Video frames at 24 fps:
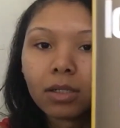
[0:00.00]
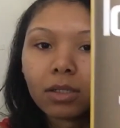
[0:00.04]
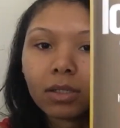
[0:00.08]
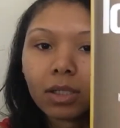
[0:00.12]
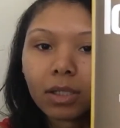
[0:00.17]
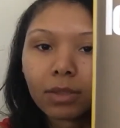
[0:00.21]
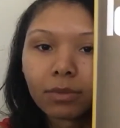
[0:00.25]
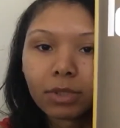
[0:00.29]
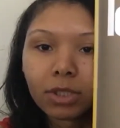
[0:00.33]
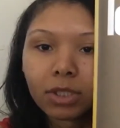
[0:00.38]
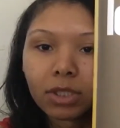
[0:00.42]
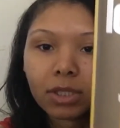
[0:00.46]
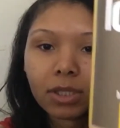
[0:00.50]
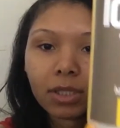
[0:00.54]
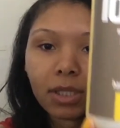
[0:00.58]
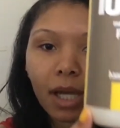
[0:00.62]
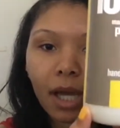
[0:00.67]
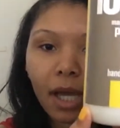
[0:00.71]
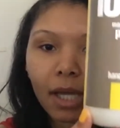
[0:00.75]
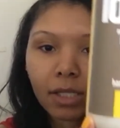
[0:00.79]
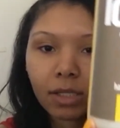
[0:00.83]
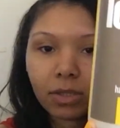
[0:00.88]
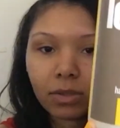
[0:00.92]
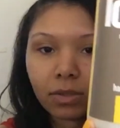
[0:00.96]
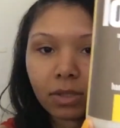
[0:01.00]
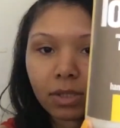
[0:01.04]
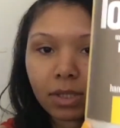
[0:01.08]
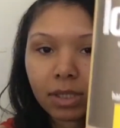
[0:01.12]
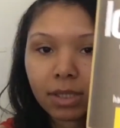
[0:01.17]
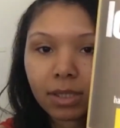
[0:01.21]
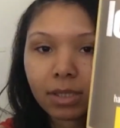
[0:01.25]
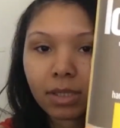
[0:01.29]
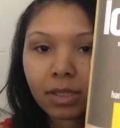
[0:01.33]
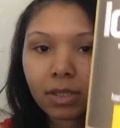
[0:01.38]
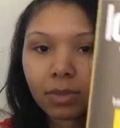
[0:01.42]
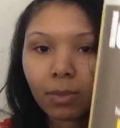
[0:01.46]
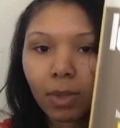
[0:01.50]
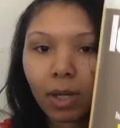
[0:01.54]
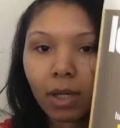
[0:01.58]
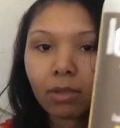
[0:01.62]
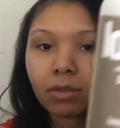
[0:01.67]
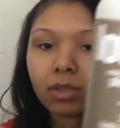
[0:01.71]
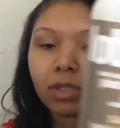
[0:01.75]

lotion. I use this as well,